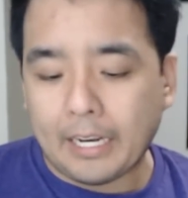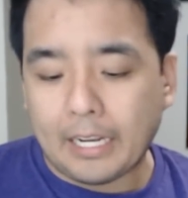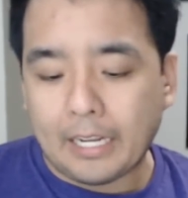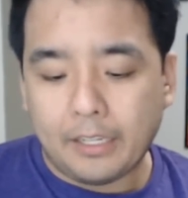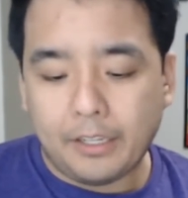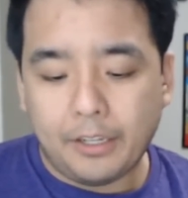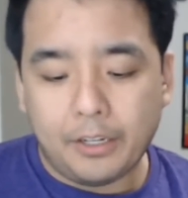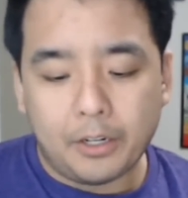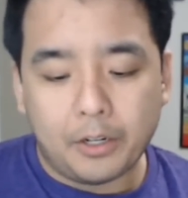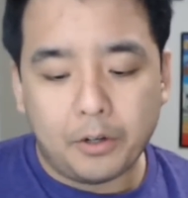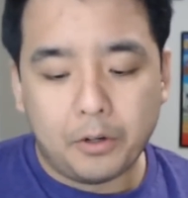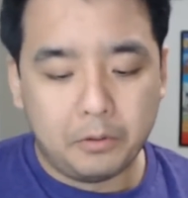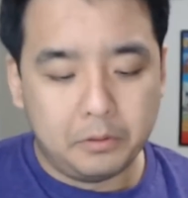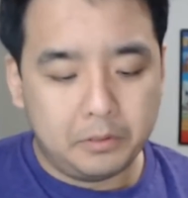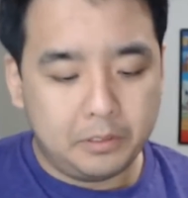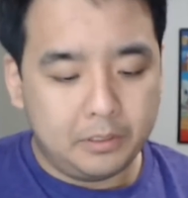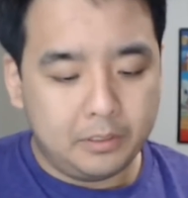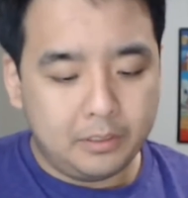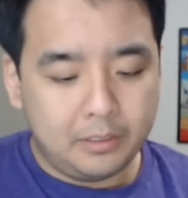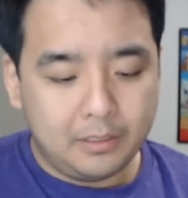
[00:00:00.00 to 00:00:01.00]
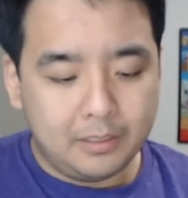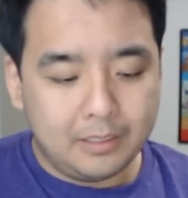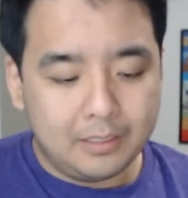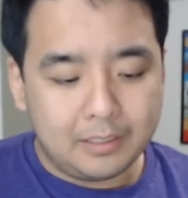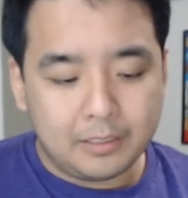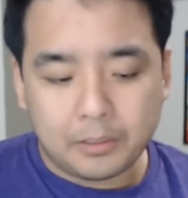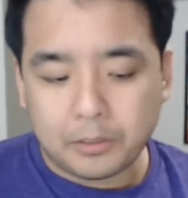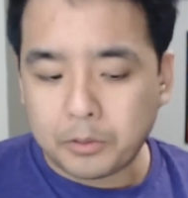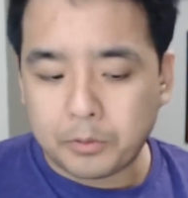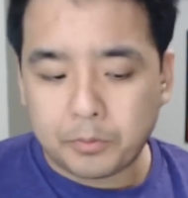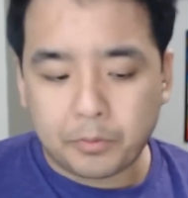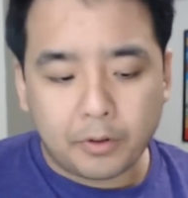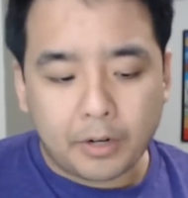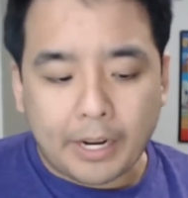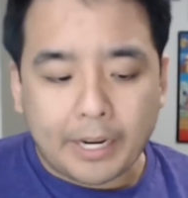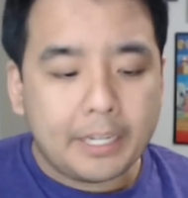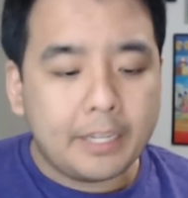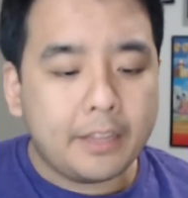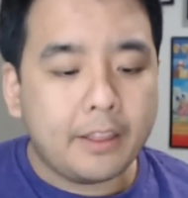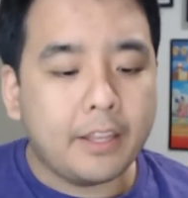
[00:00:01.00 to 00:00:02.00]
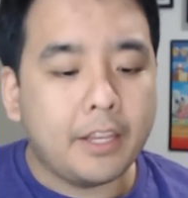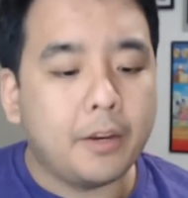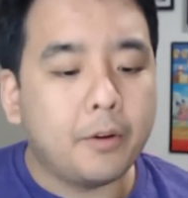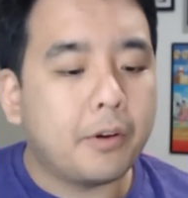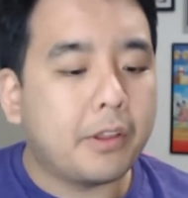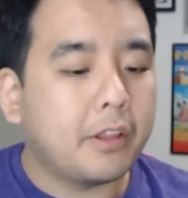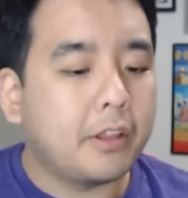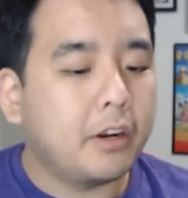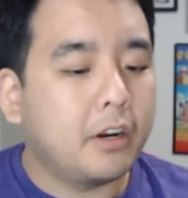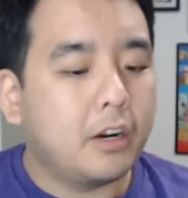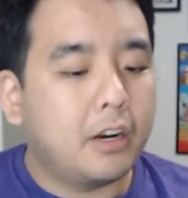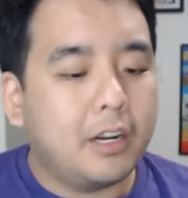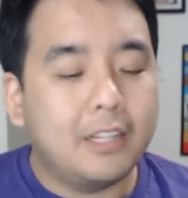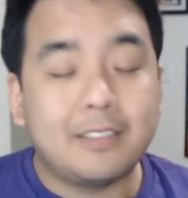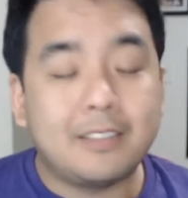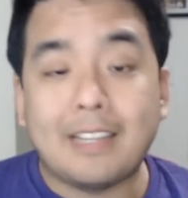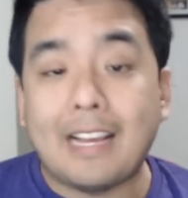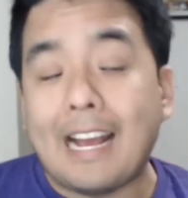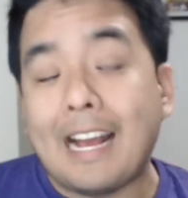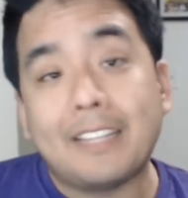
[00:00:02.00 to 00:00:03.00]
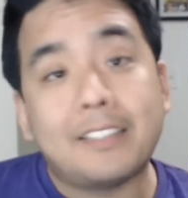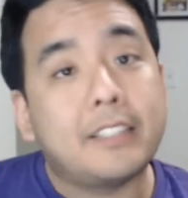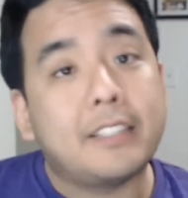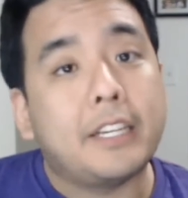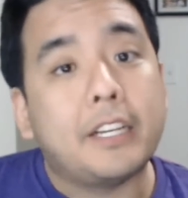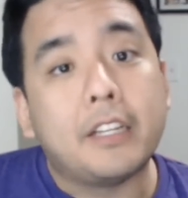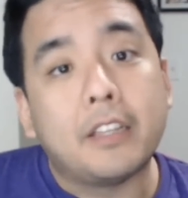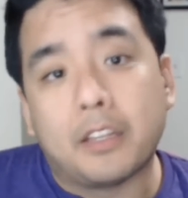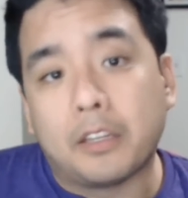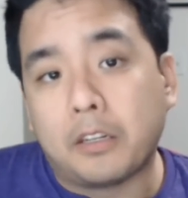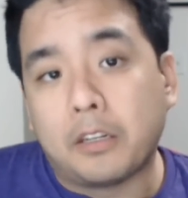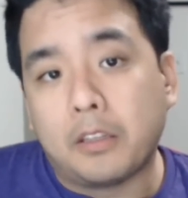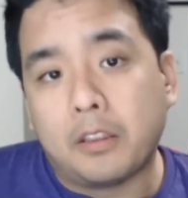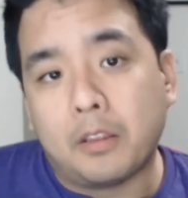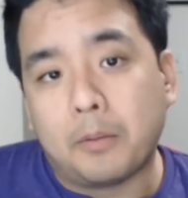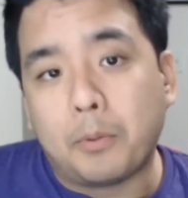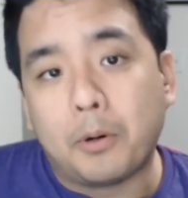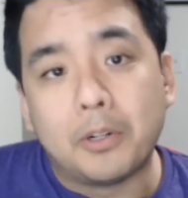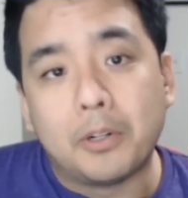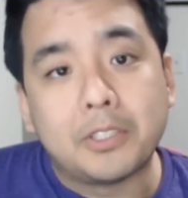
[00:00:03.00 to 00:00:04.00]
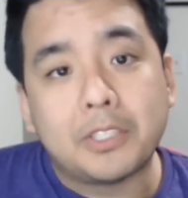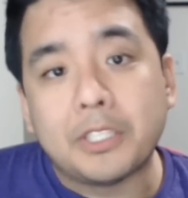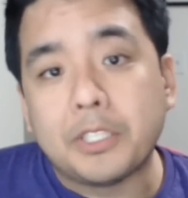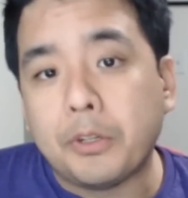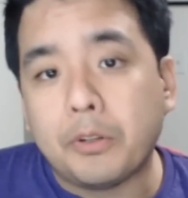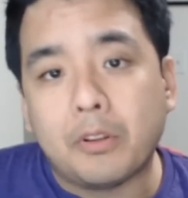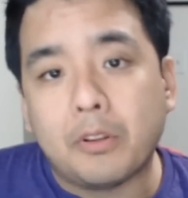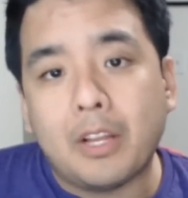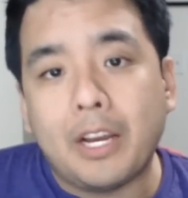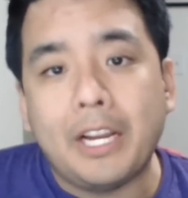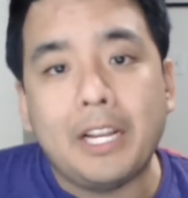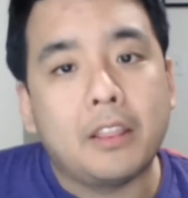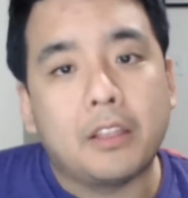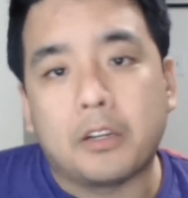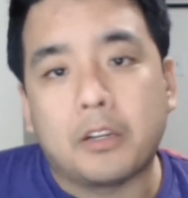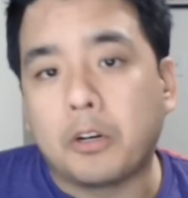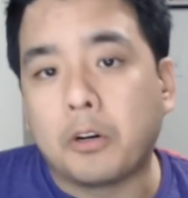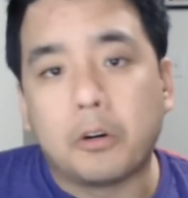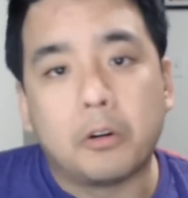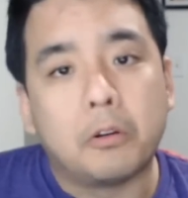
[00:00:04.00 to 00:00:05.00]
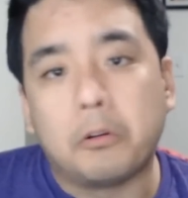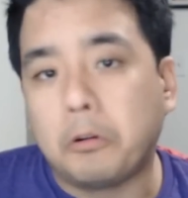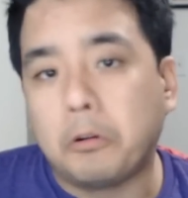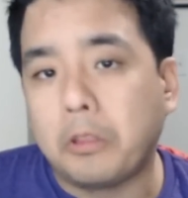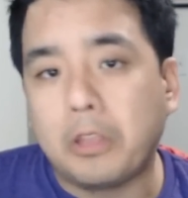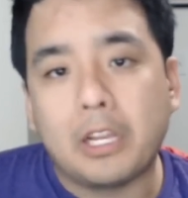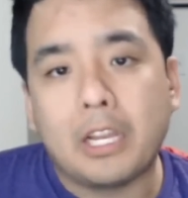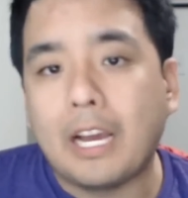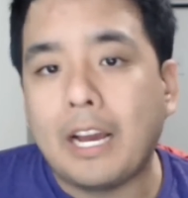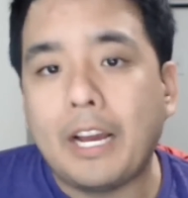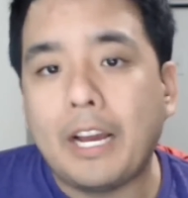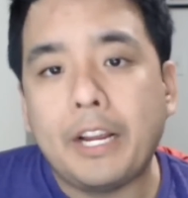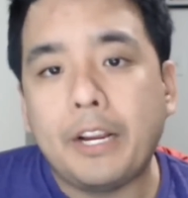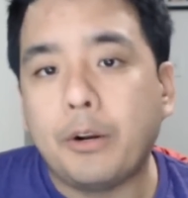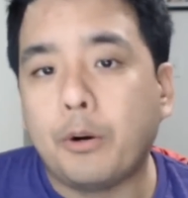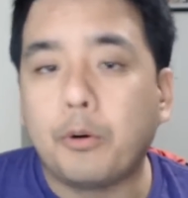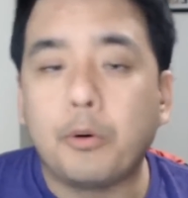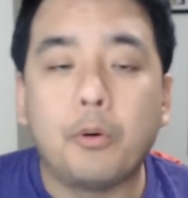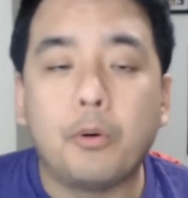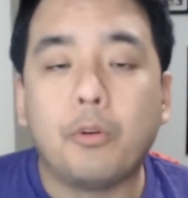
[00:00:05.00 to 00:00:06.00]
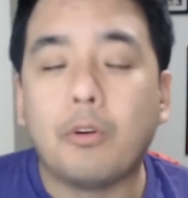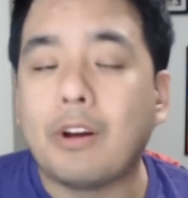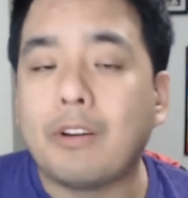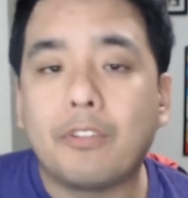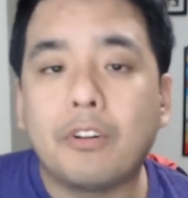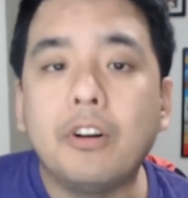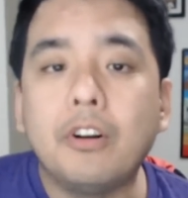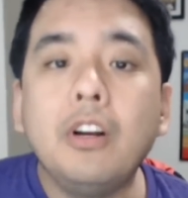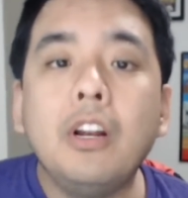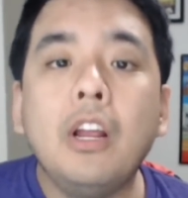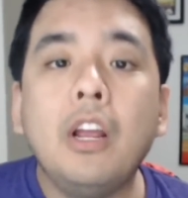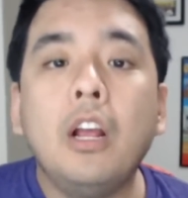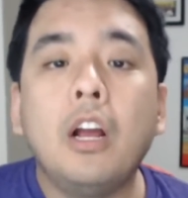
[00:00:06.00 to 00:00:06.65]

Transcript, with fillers: you know, this goes for anything, whether it's asking the person you like, the girl or the guy or whoever.